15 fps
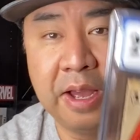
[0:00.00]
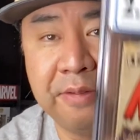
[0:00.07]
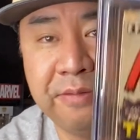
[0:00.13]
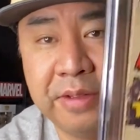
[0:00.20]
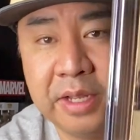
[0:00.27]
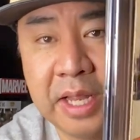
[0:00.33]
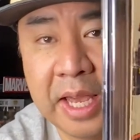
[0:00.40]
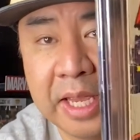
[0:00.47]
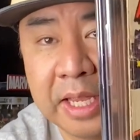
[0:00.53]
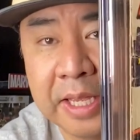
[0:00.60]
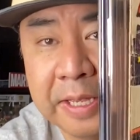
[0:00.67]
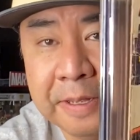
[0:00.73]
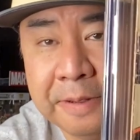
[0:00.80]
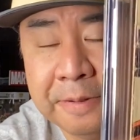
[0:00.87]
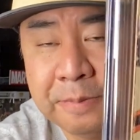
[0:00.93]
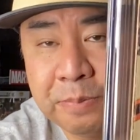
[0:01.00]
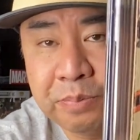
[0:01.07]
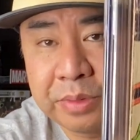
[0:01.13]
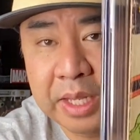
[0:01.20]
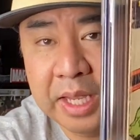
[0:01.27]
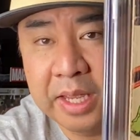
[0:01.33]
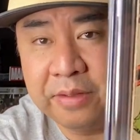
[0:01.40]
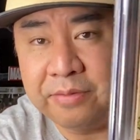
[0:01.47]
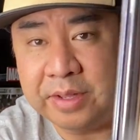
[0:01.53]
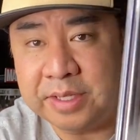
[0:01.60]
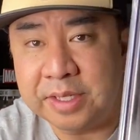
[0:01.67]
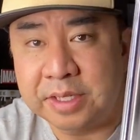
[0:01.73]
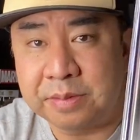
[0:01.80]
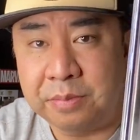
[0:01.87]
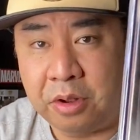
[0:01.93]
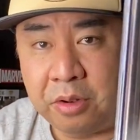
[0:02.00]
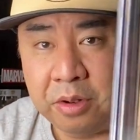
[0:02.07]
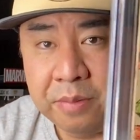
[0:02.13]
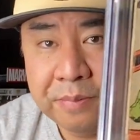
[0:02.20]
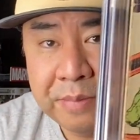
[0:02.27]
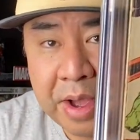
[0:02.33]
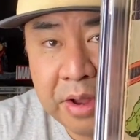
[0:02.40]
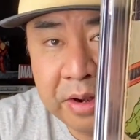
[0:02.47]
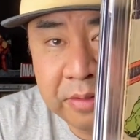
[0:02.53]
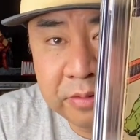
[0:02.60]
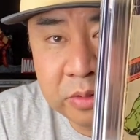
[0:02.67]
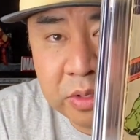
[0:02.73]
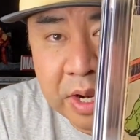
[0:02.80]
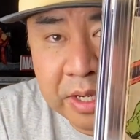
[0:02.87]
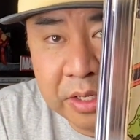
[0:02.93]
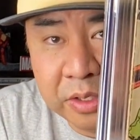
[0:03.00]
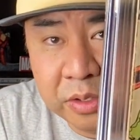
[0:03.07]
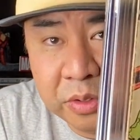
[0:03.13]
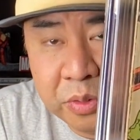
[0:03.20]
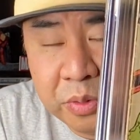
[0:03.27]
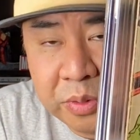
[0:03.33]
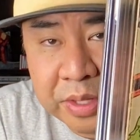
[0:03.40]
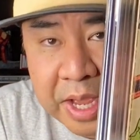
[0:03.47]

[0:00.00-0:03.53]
feel like if it's a small amount of dried glue,